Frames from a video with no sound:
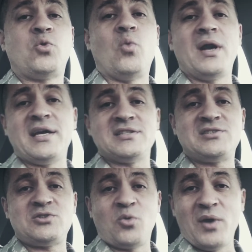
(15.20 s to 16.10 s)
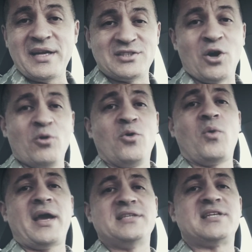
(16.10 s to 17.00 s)
20 total
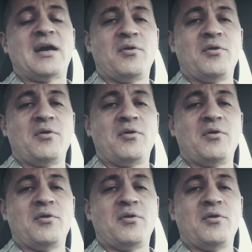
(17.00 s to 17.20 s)
ways that I